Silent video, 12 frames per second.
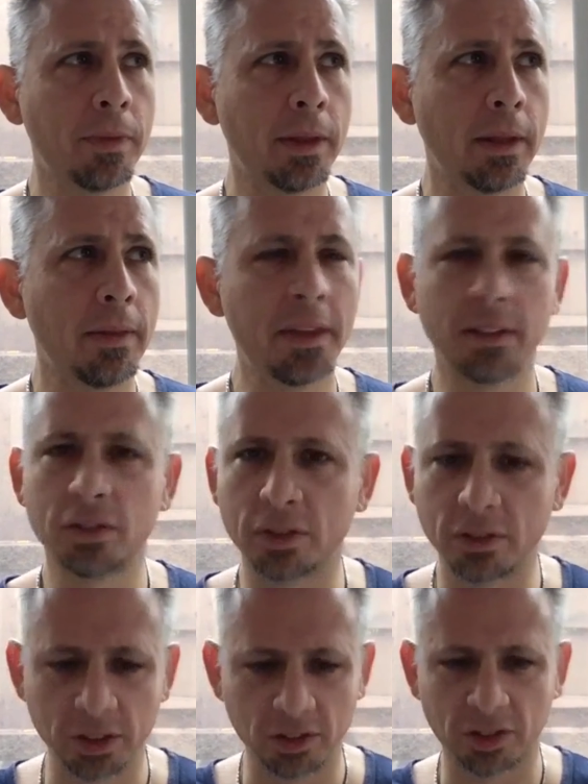
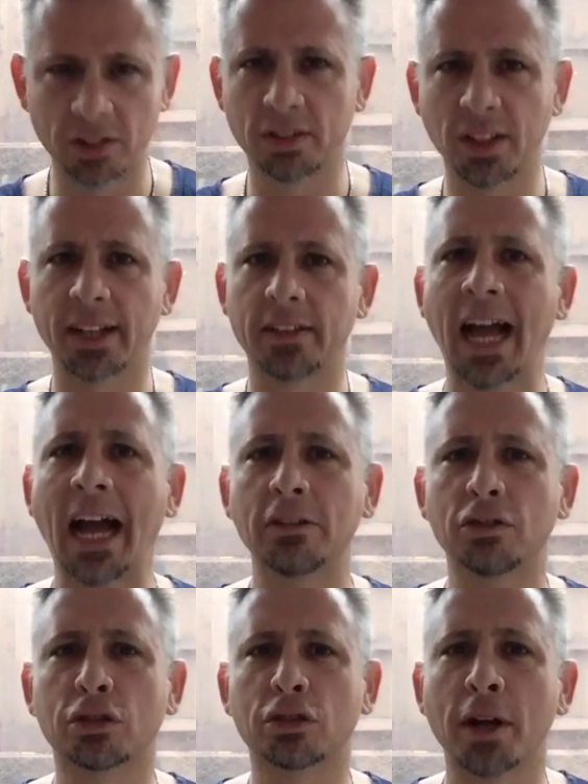this is like not
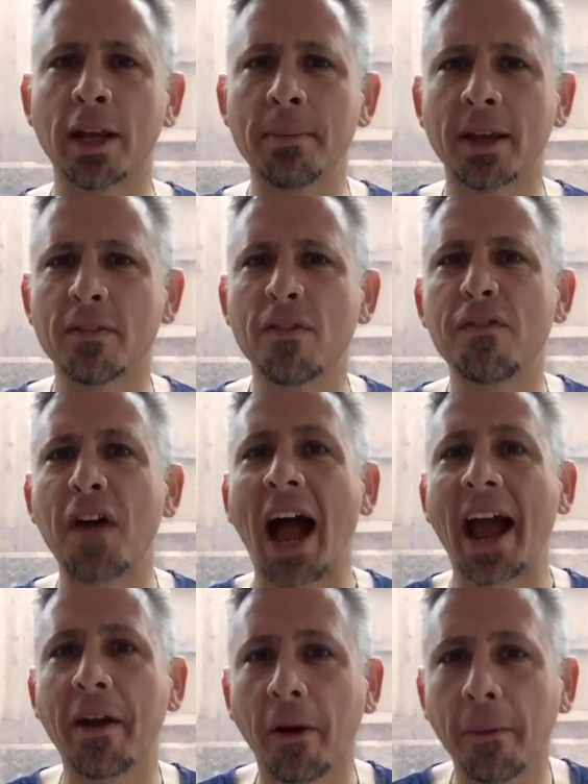screaming
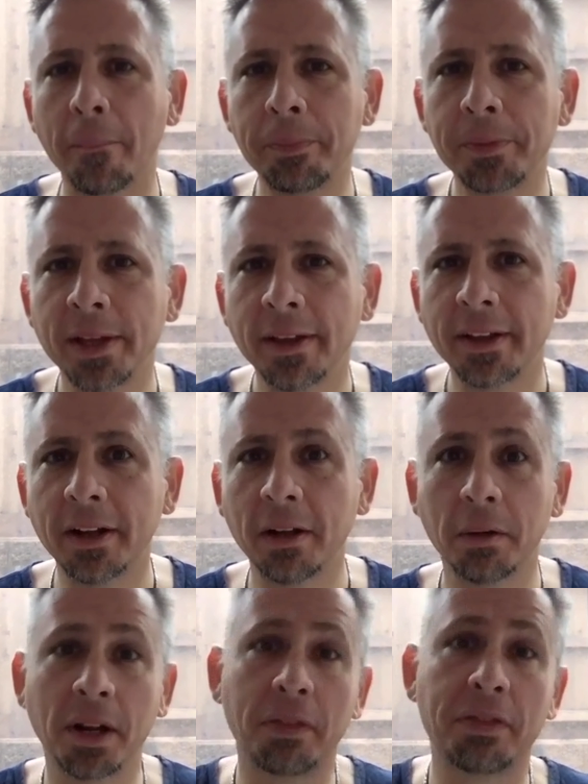fire, in
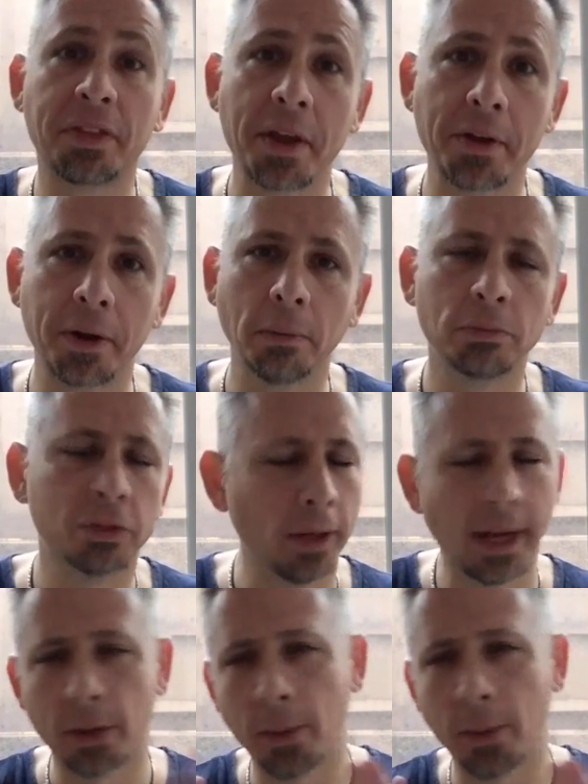a theater. So anyway, I